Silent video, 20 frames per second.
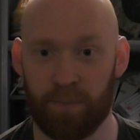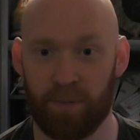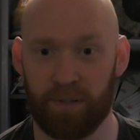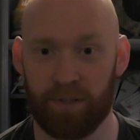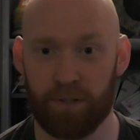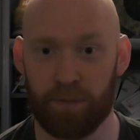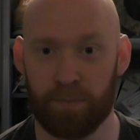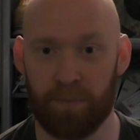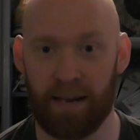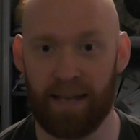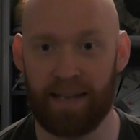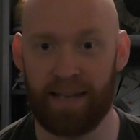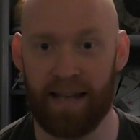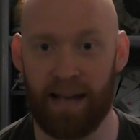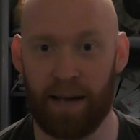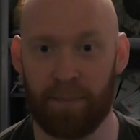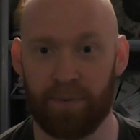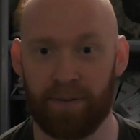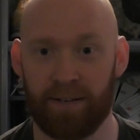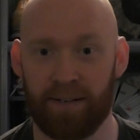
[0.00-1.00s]
on my display
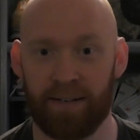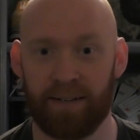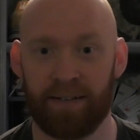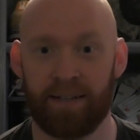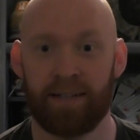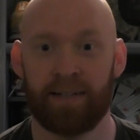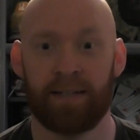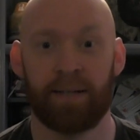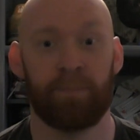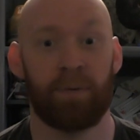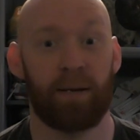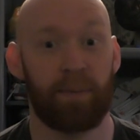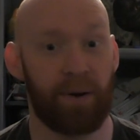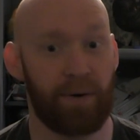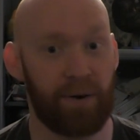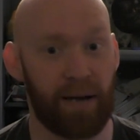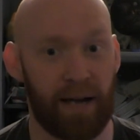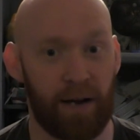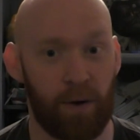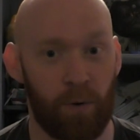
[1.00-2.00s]
cabinet. Maybe
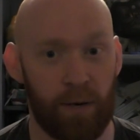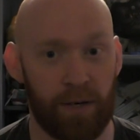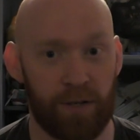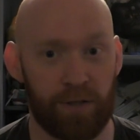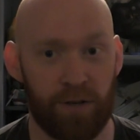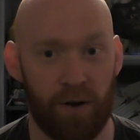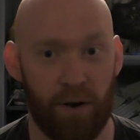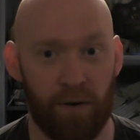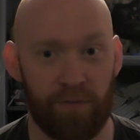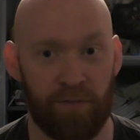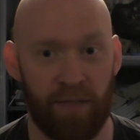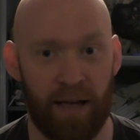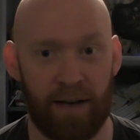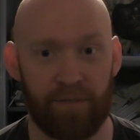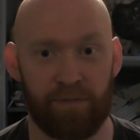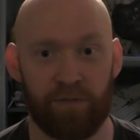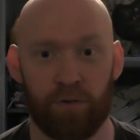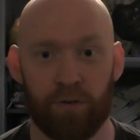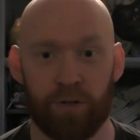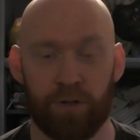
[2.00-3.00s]
I'll get a quick shot of
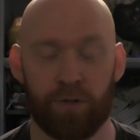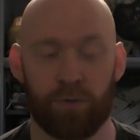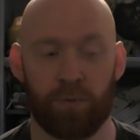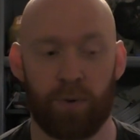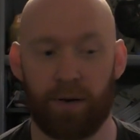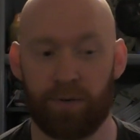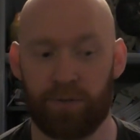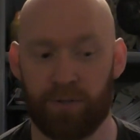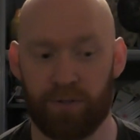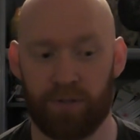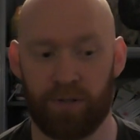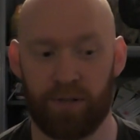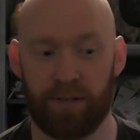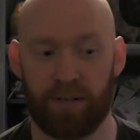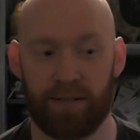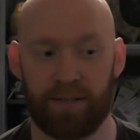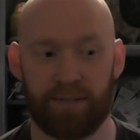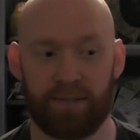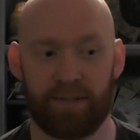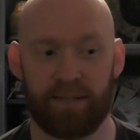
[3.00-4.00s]
that for you as well, just so
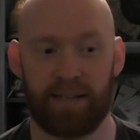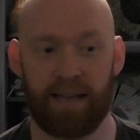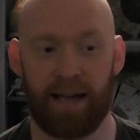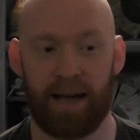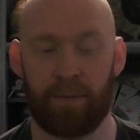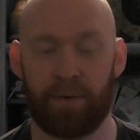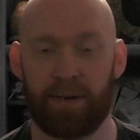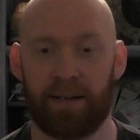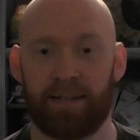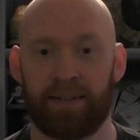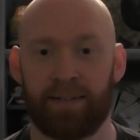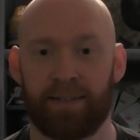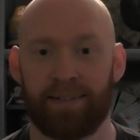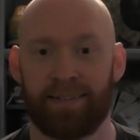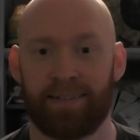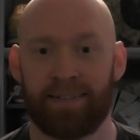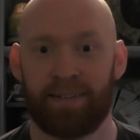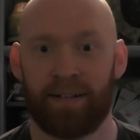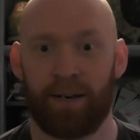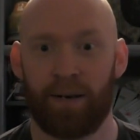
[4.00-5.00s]
you can see how it
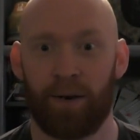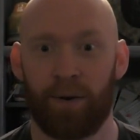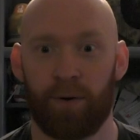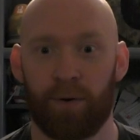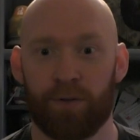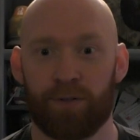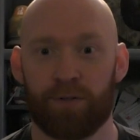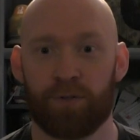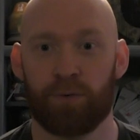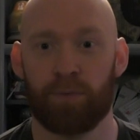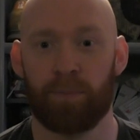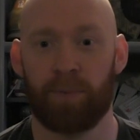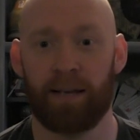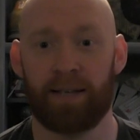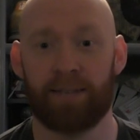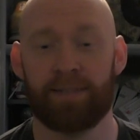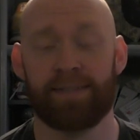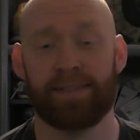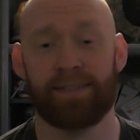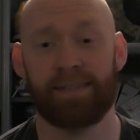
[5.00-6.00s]
looks
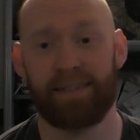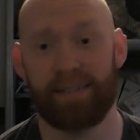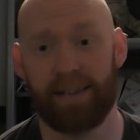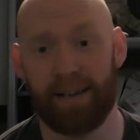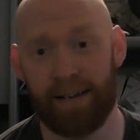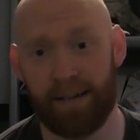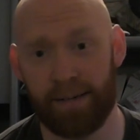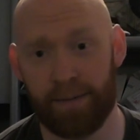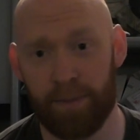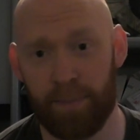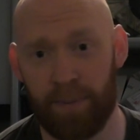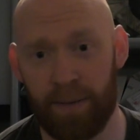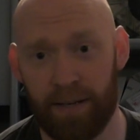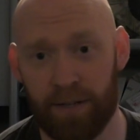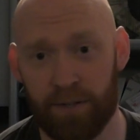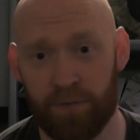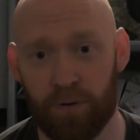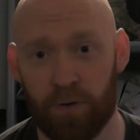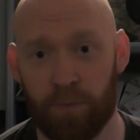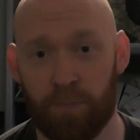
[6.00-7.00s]
replacing the
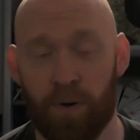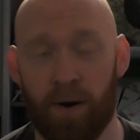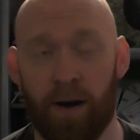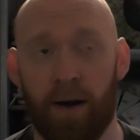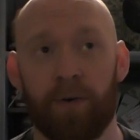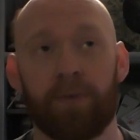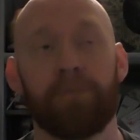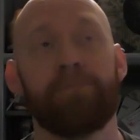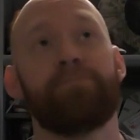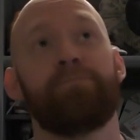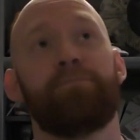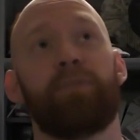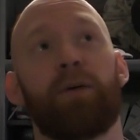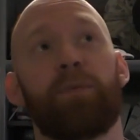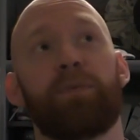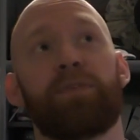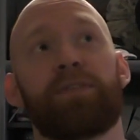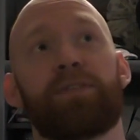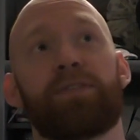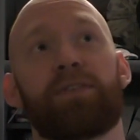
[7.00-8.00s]
PS4 Pro.
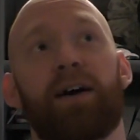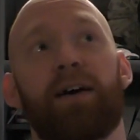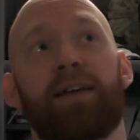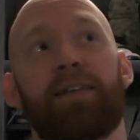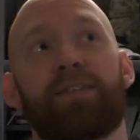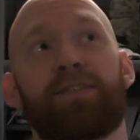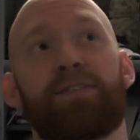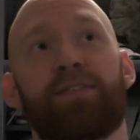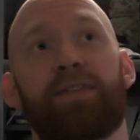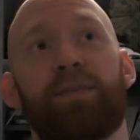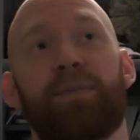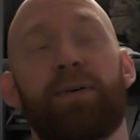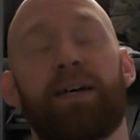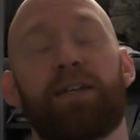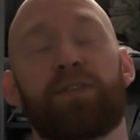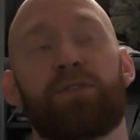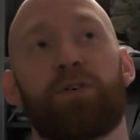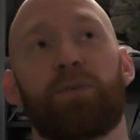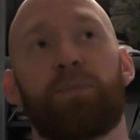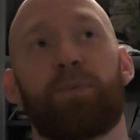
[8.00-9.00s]
Moments of silence for the
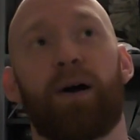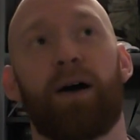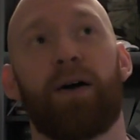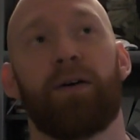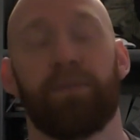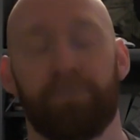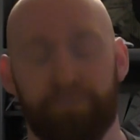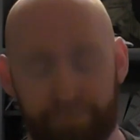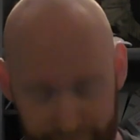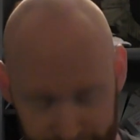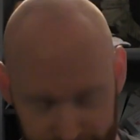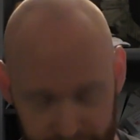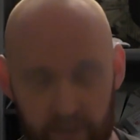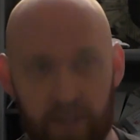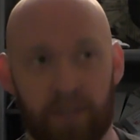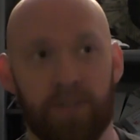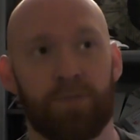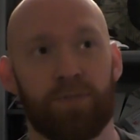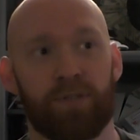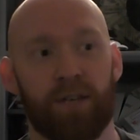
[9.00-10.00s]
PS4 Pro.
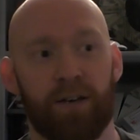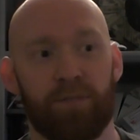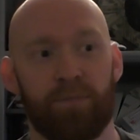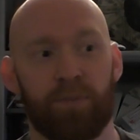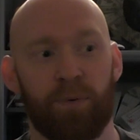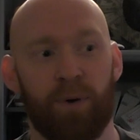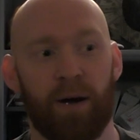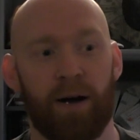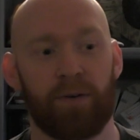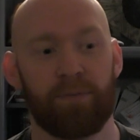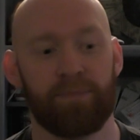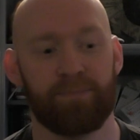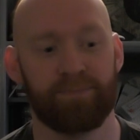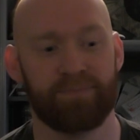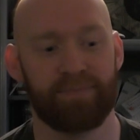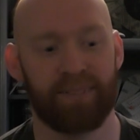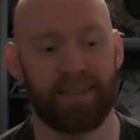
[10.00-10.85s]
You served me well.